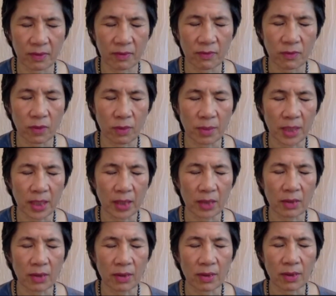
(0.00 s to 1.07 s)
for being
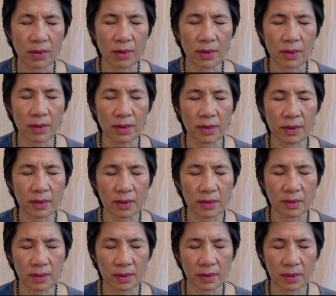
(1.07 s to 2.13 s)
heard
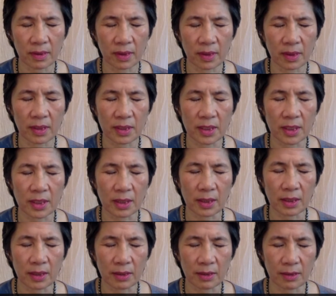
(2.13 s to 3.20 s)
and
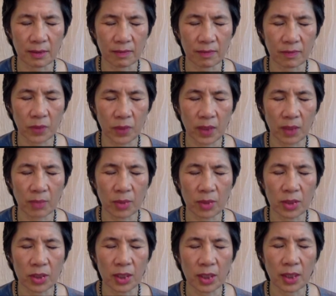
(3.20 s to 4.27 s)
seen and appreciated